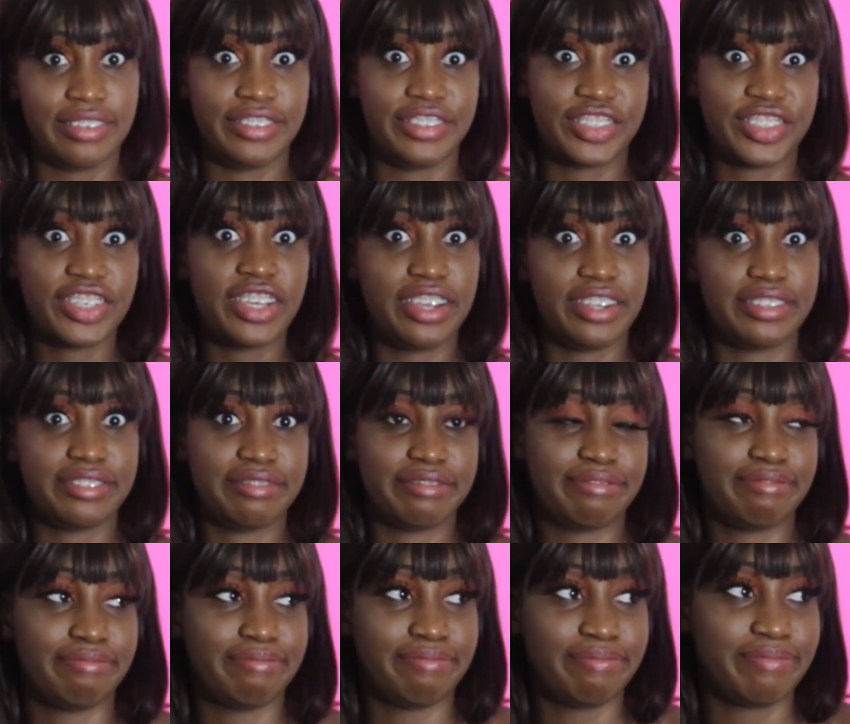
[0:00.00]
you should.
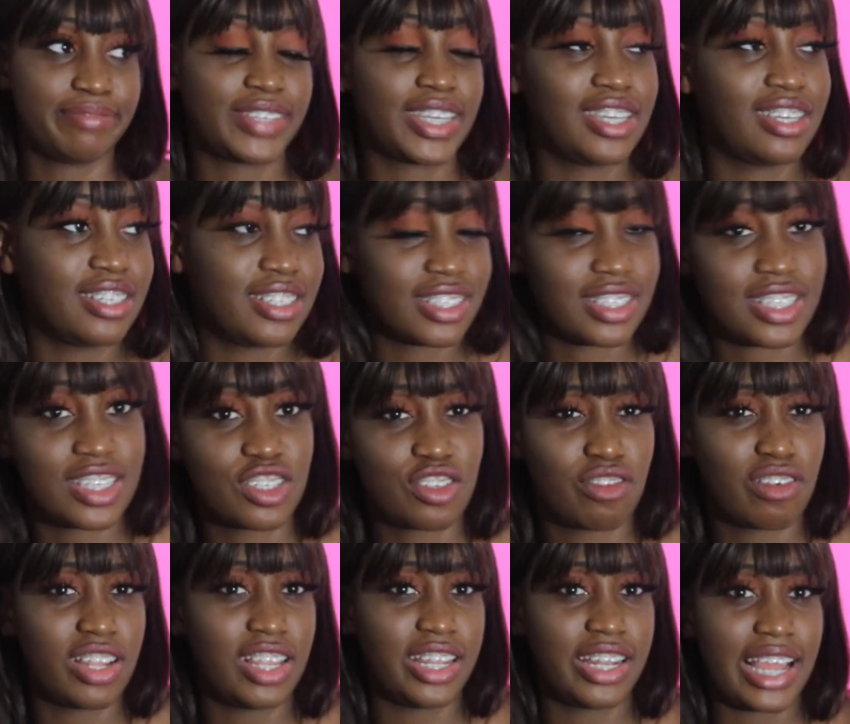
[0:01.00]
Because it's
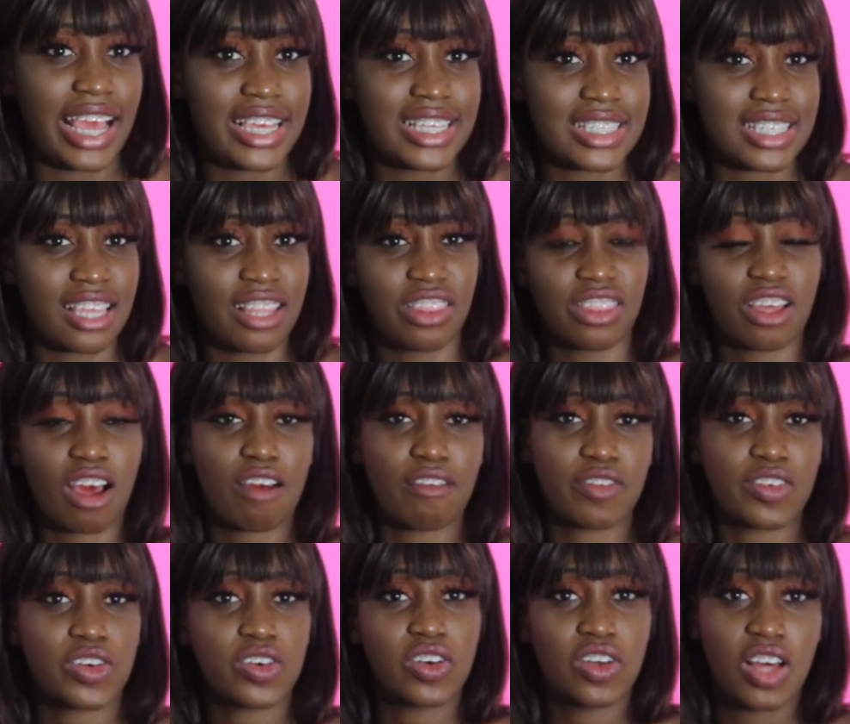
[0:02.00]
really nice and
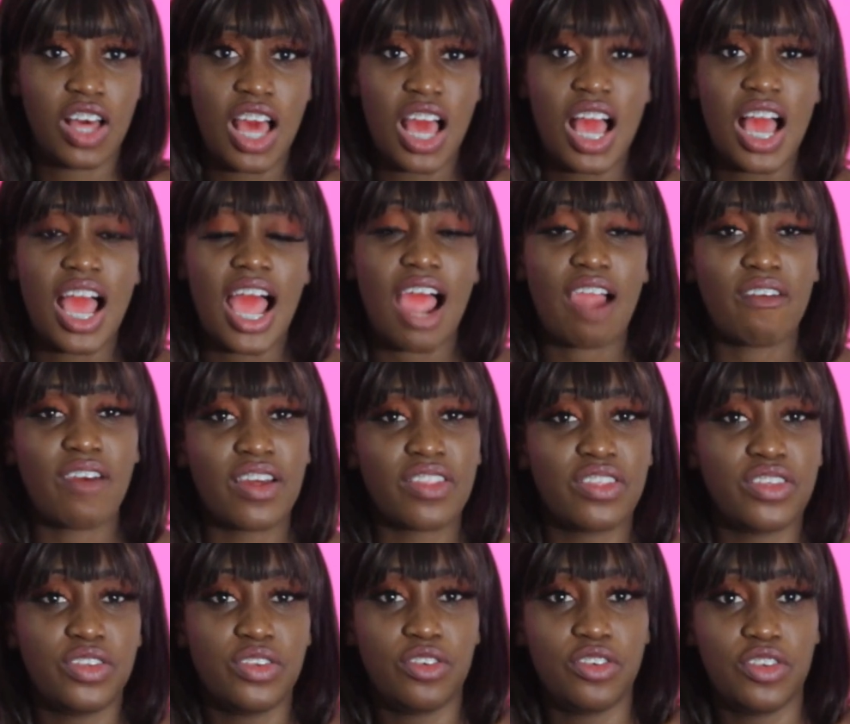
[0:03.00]
thoughtful. I'd
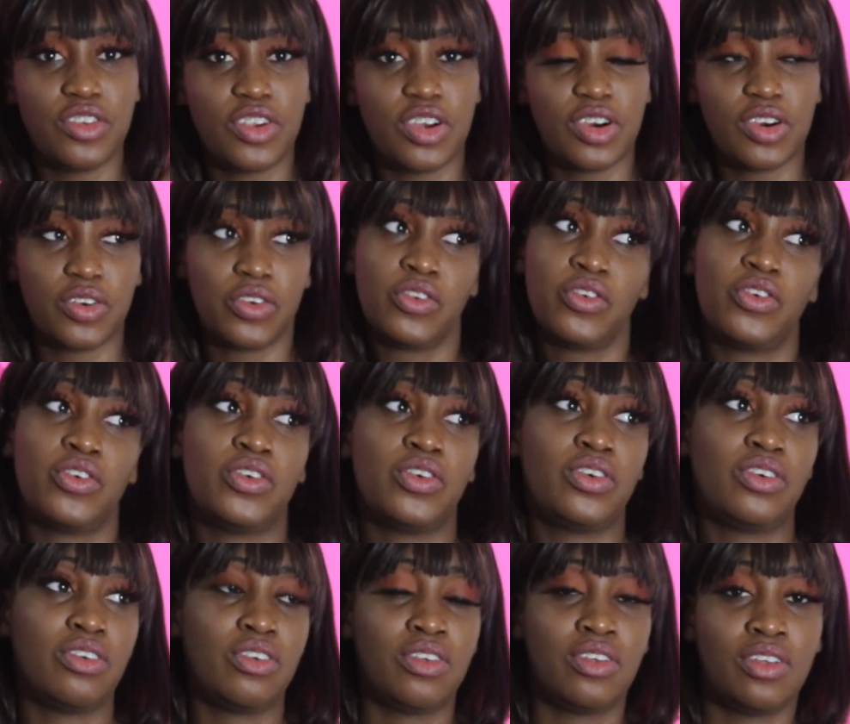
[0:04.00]
rather you, you know,
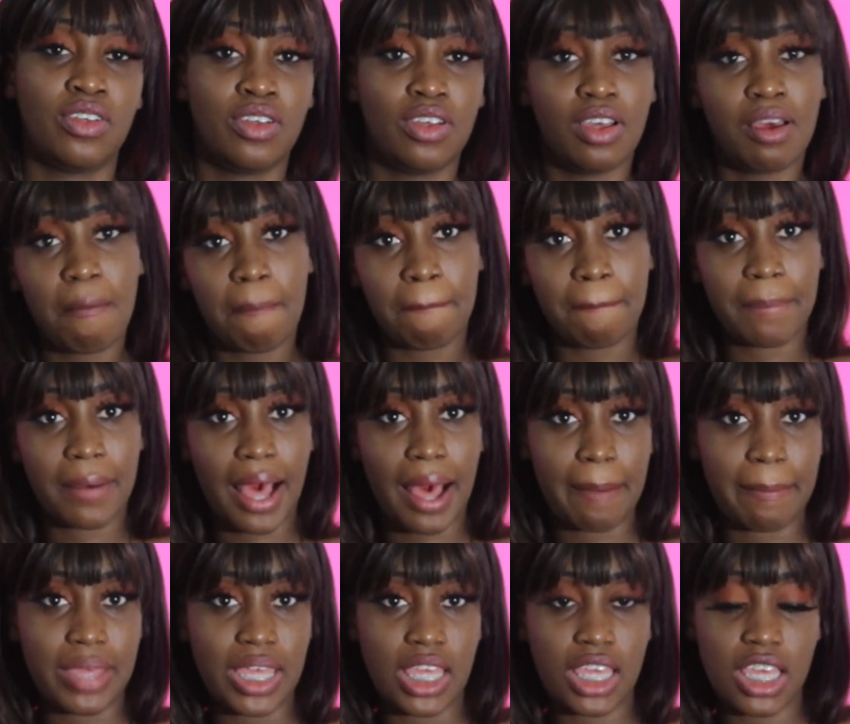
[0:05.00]

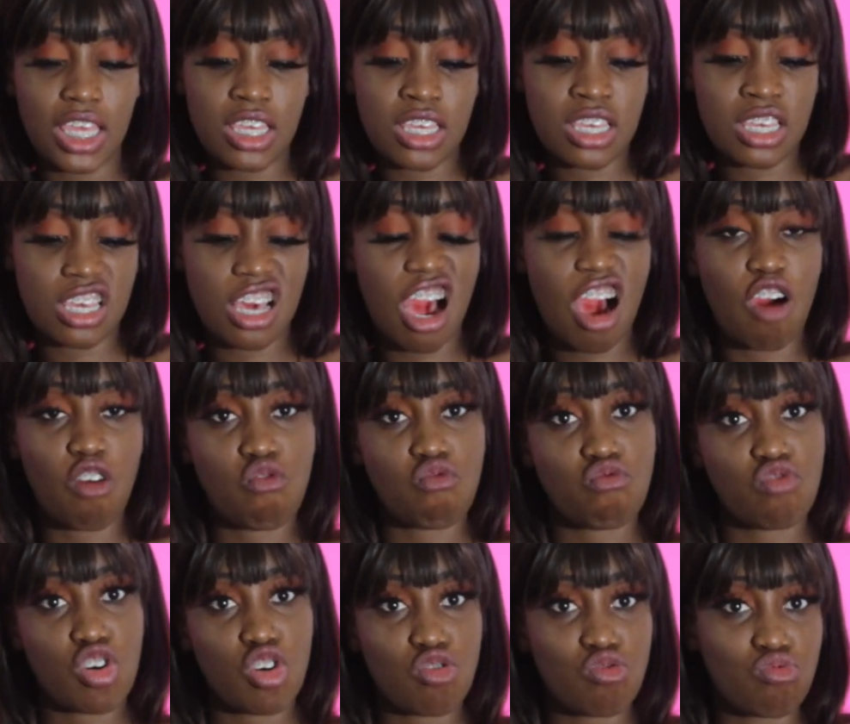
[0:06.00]
buy me a
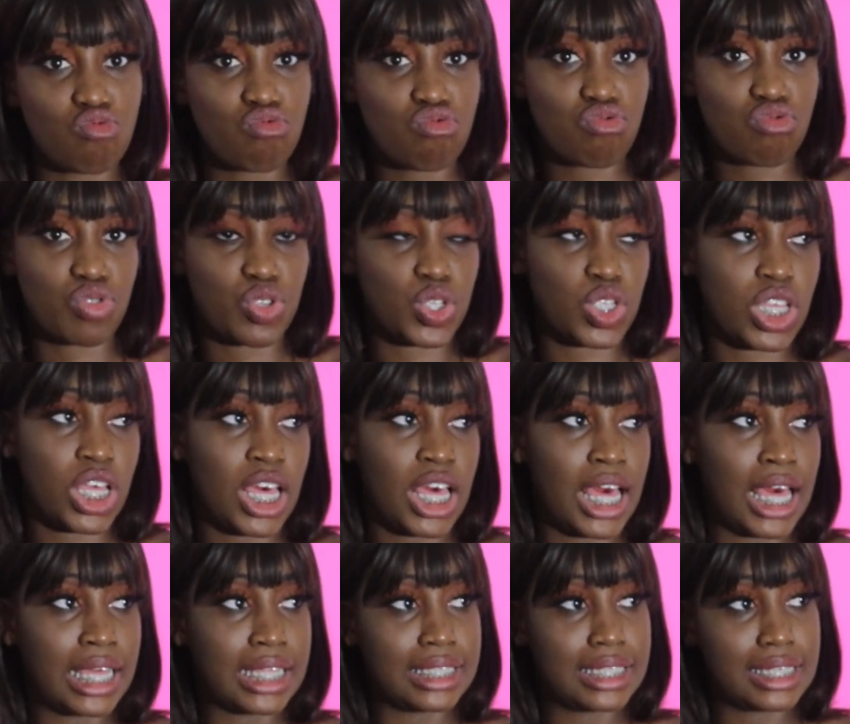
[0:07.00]
rose
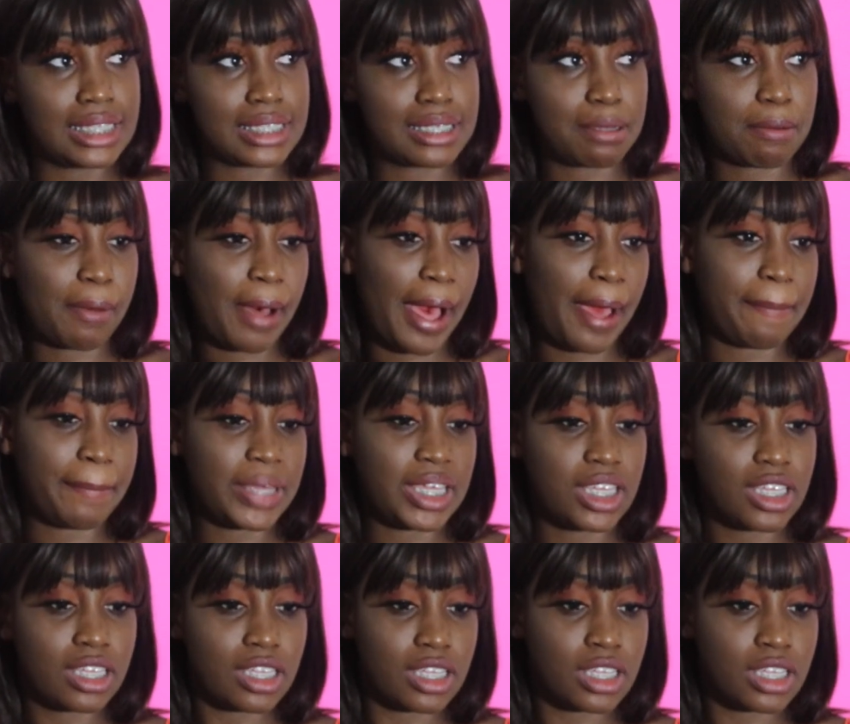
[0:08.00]
than to buy me